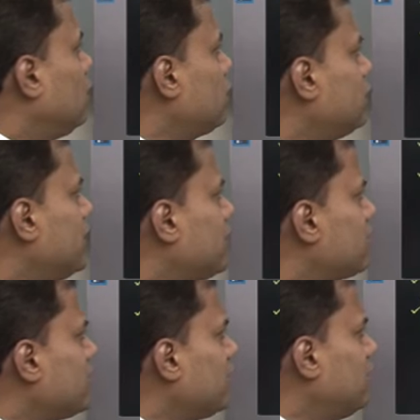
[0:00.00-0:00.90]
Also, to
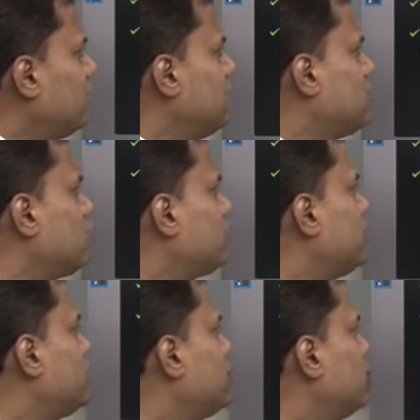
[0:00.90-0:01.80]
understand relevance of
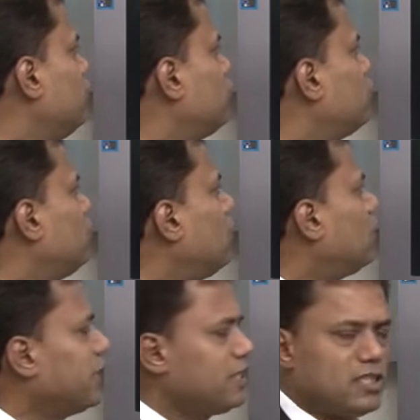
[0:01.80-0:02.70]
strategic control
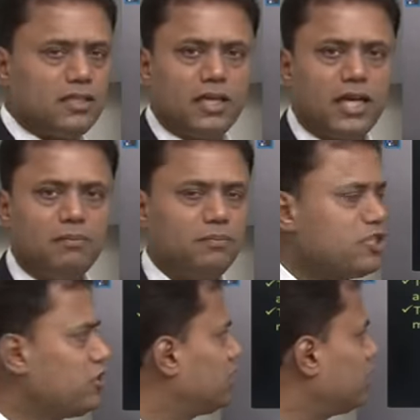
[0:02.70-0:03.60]
audits and
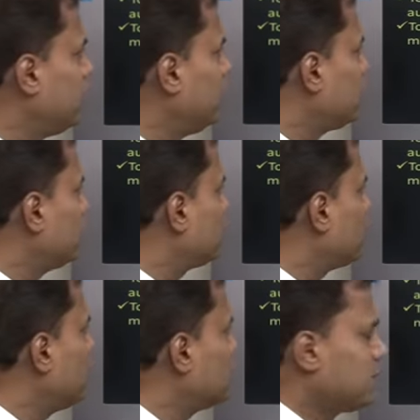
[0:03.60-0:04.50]
budgetary
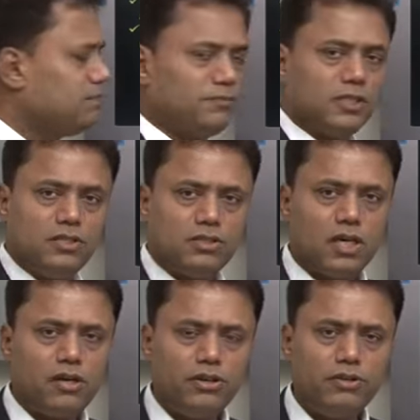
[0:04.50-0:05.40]
controls. So
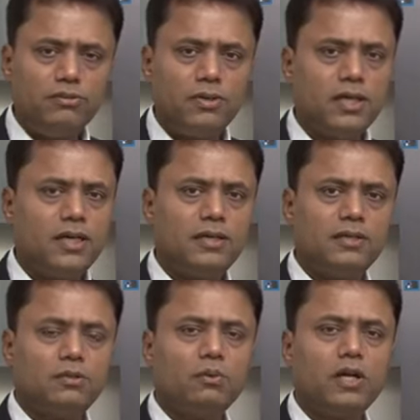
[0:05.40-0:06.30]
how do you
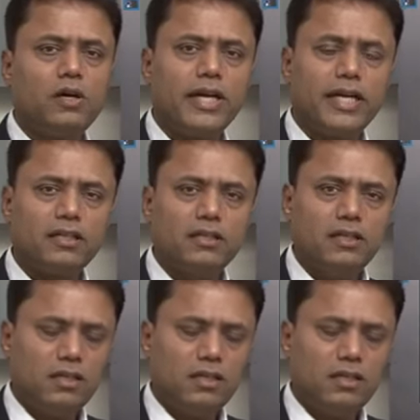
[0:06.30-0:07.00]
do an audit?